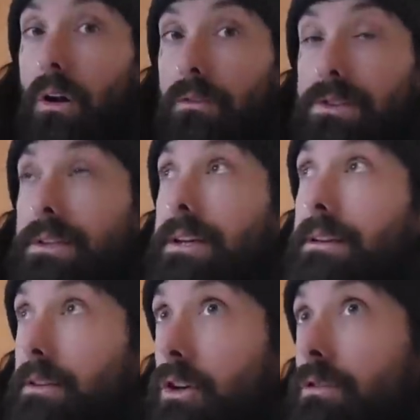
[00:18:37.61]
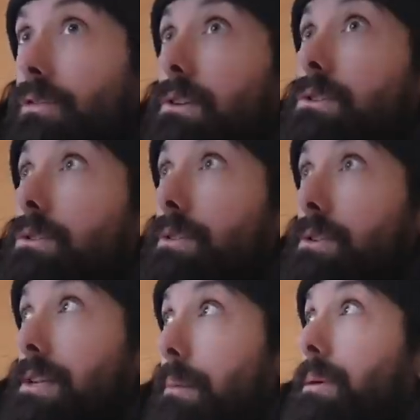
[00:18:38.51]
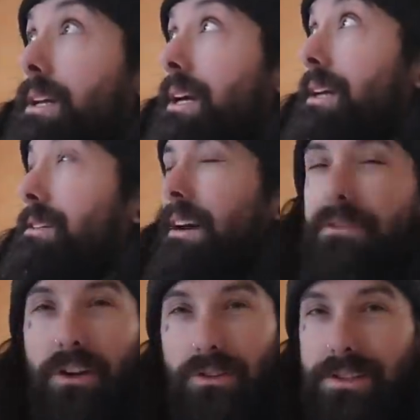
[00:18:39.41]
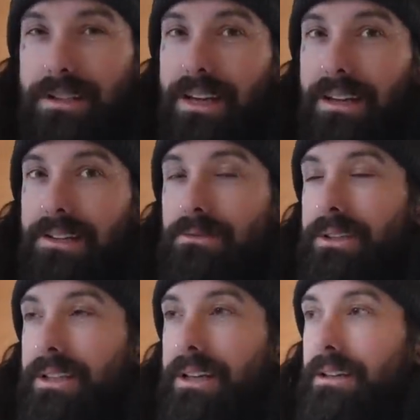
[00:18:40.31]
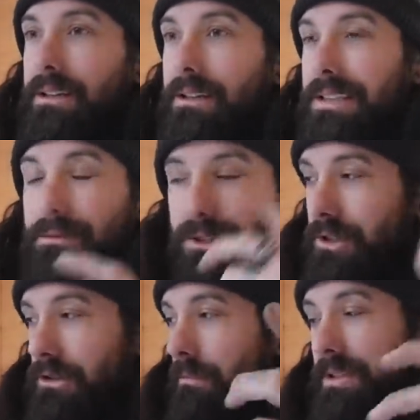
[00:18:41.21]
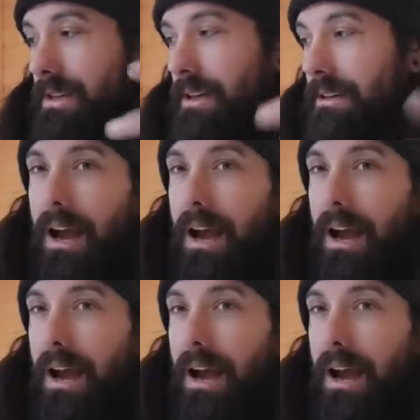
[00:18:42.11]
Obviously, go follow Those Happy Days. I forgot to say it last week, because I was just so busy.